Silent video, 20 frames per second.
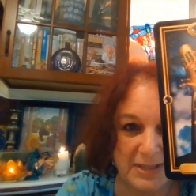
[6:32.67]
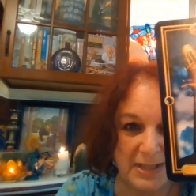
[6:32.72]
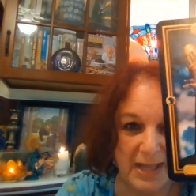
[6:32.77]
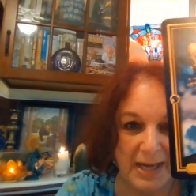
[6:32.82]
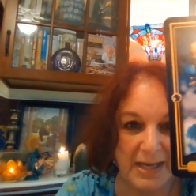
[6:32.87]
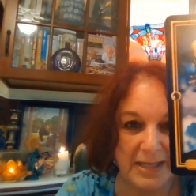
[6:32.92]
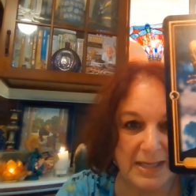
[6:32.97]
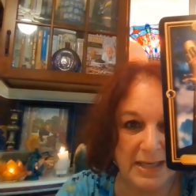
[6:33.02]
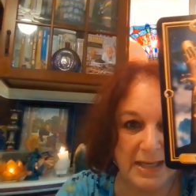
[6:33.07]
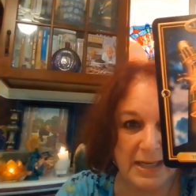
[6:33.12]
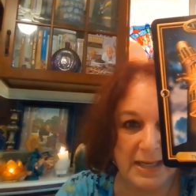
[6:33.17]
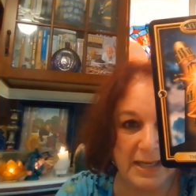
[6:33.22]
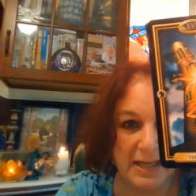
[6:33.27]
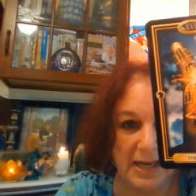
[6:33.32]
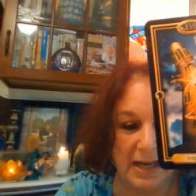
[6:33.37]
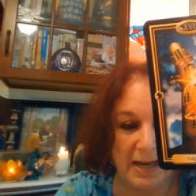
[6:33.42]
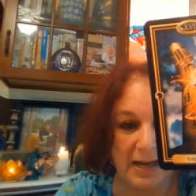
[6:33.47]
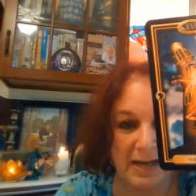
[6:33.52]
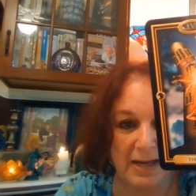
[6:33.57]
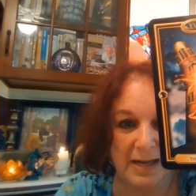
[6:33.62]
lightning.
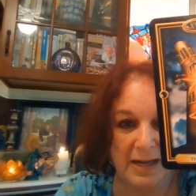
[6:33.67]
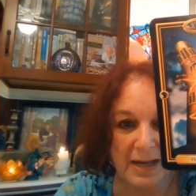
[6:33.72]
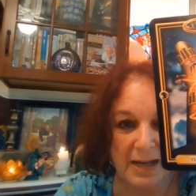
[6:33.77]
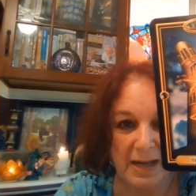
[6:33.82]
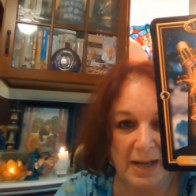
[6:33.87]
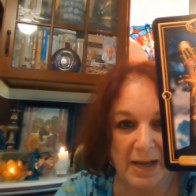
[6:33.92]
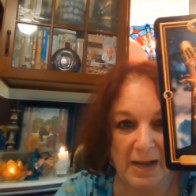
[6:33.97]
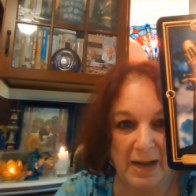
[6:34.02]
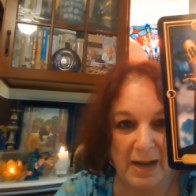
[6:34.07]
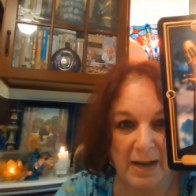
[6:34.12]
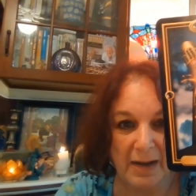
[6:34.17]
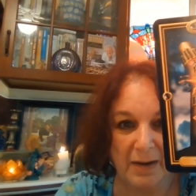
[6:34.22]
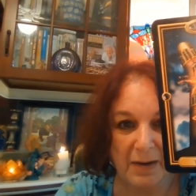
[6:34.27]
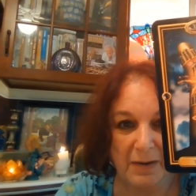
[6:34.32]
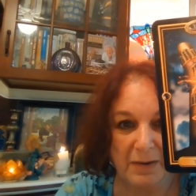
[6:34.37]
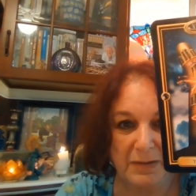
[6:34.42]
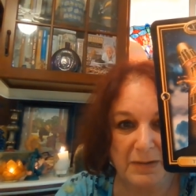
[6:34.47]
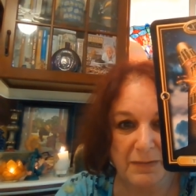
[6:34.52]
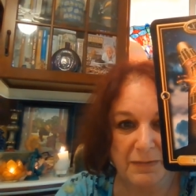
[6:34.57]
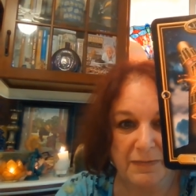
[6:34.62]
Uh, uh,
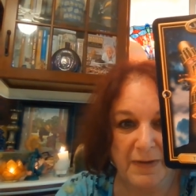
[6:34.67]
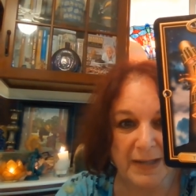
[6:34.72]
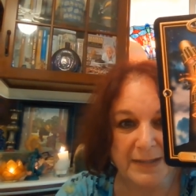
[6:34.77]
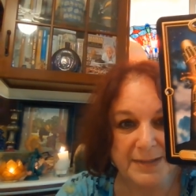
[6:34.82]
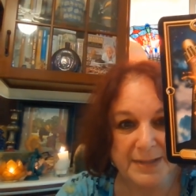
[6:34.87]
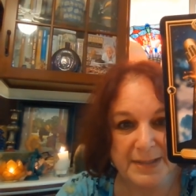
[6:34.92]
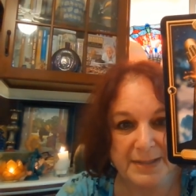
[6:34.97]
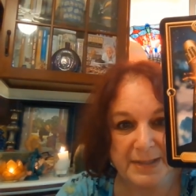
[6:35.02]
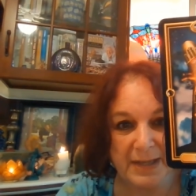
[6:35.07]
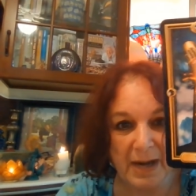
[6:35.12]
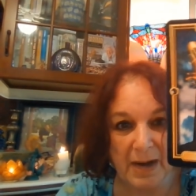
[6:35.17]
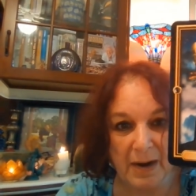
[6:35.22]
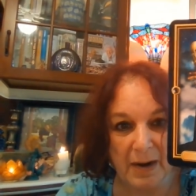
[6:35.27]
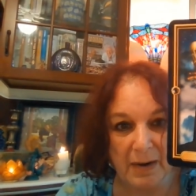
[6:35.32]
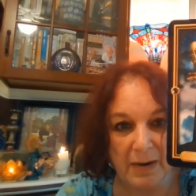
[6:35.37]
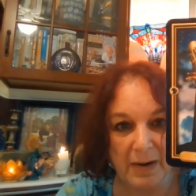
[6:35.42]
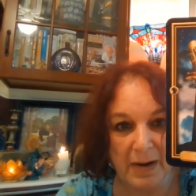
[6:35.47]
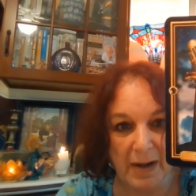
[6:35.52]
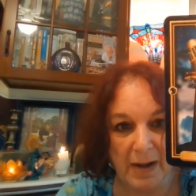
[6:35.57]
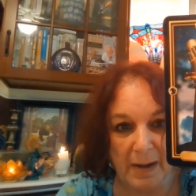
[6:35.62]
her defenses
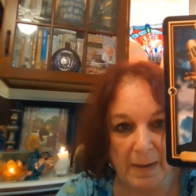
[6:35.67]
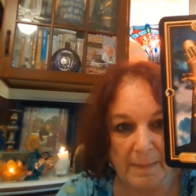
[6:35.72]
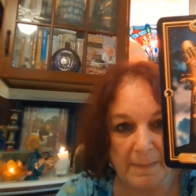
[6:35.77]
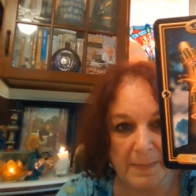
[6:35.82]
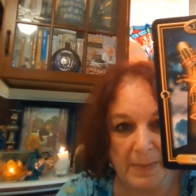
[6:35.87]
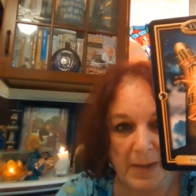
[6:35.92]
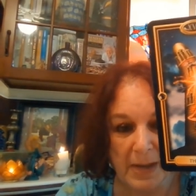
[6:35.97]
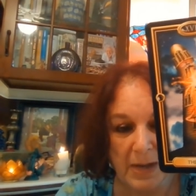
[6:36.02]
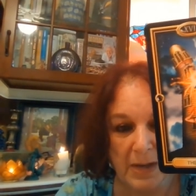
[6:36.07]
are um,